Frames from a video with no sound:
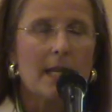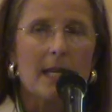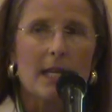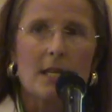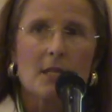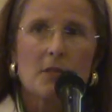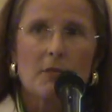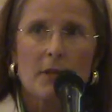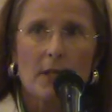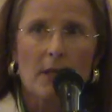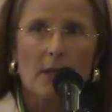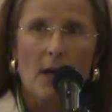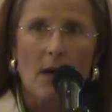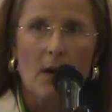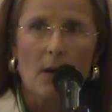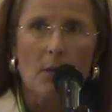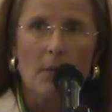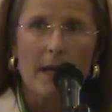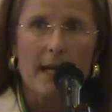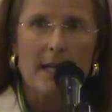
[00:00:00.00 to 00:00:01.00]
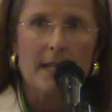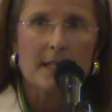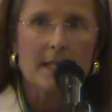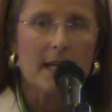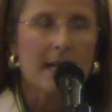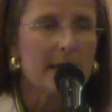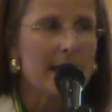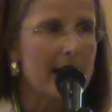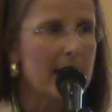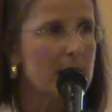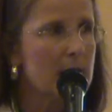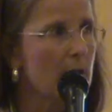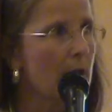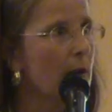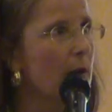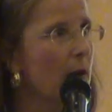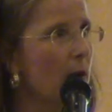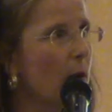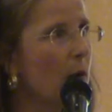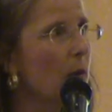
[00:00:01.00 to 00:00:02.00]
Israel Always, and yes,
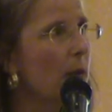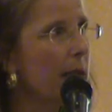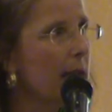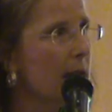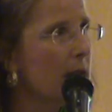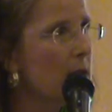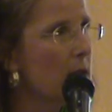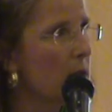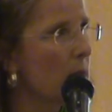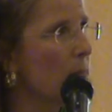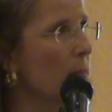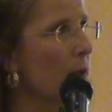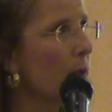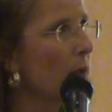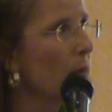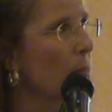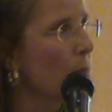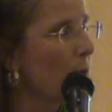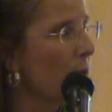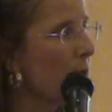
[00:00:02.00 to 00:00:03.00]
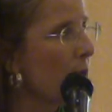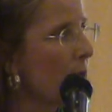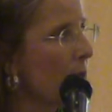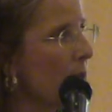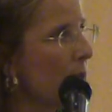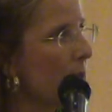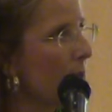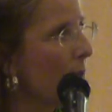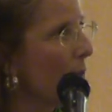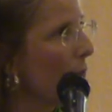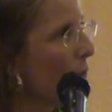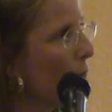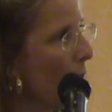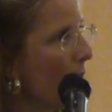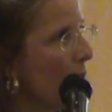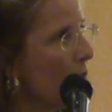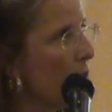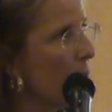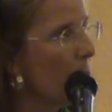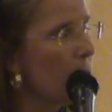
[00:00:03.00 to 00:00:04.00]
our goal is to build bridges of
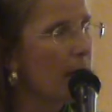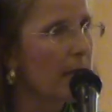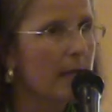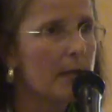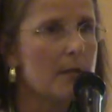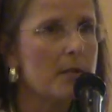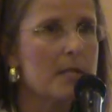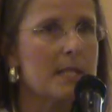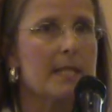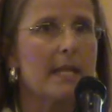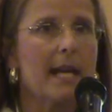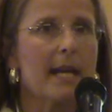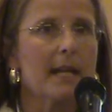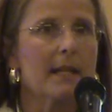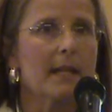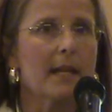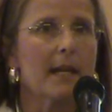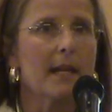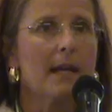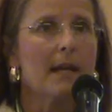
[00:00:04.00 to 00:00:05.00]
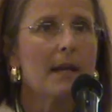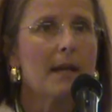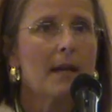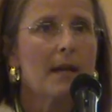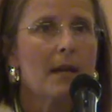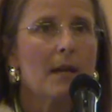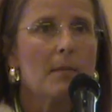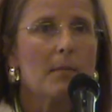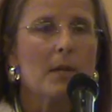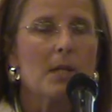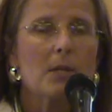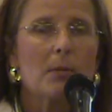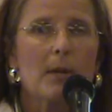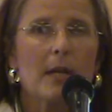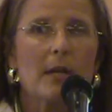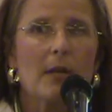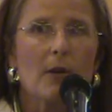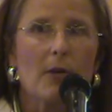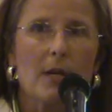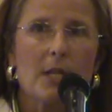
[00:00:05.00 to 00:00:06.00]
friendship and understanding
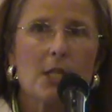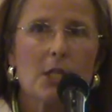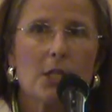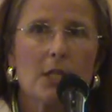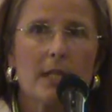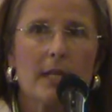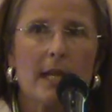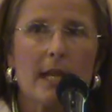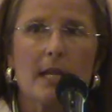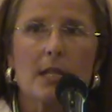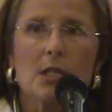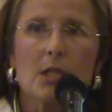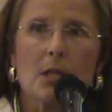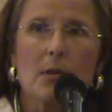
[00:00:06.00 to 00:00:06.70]
between Christian and